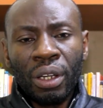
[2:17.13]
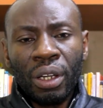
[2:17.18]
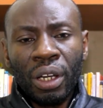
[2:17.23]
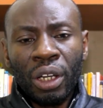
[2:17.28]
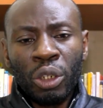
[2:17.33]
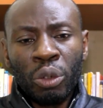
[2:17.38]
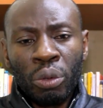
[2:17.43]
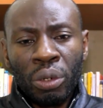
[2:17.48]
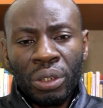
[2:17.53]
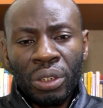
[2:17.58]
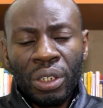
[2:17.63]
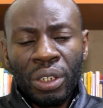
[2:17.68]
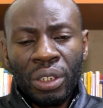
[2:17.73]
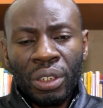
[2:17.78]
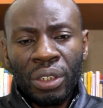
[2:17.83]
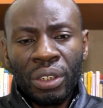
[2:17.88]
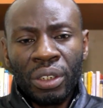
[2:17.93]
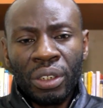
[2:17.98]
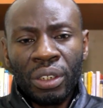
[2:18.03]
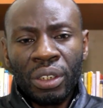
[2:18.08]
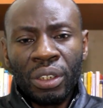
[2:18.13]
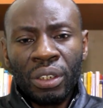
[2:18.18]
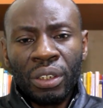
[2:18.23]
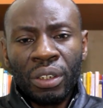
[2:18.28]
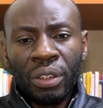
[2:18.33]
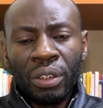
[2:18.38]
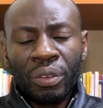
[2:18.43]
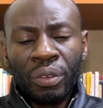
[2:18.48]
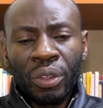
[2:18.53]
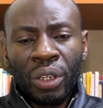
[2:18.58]
and what is
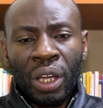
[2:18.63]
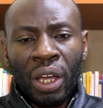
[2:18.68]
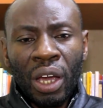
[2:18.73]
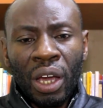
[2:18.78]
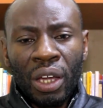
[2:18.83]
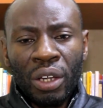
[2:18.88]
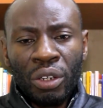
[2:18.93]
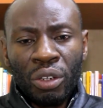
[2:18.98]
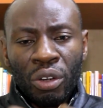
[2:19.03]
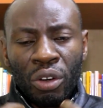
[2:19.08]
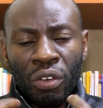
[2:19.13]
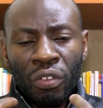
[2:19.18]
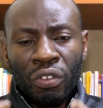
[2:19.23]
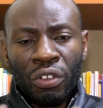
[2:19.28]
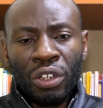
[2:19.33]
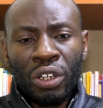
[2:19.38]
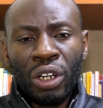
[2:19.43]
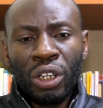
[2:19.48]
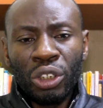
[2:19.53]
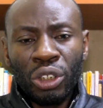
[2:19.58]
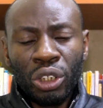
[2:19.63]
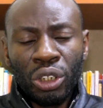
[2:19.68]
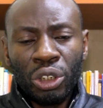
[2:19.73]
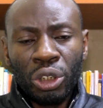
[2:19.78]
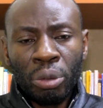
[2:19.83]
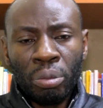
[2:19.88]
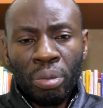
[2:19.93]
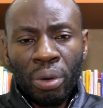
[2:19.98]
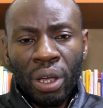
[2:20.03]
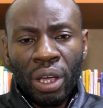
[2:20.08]
kind of
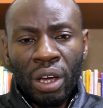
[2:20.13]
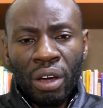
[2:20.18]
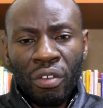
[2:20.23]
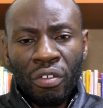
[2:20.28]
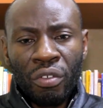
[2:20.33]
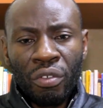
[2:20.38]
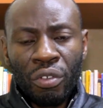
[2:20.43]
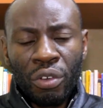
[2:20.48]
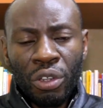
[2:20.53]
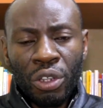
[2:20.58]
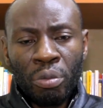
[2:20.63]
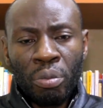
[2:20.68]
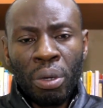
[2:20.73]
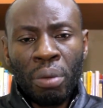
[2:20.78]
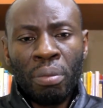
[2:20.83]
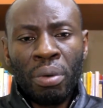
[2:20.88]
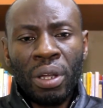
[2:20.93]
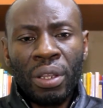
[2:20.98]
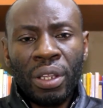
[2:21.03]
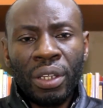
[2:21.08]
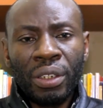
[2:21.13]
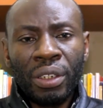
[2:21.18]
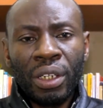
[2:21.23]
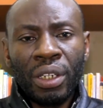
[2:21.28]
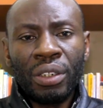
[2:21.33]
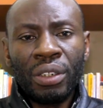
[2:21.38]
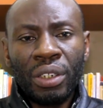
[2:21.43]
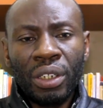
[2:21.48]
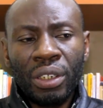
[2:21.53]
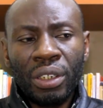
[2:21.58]
relationship I have with my brothers
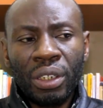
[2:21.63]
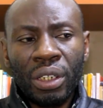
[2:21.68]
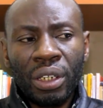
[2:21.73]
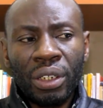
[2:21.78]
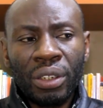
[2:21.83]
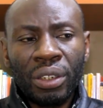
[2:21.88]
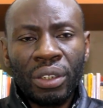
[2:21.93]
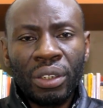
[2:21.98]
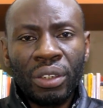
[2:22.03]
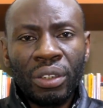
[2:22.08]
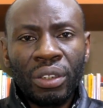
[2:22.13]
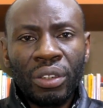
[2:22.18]
and sisters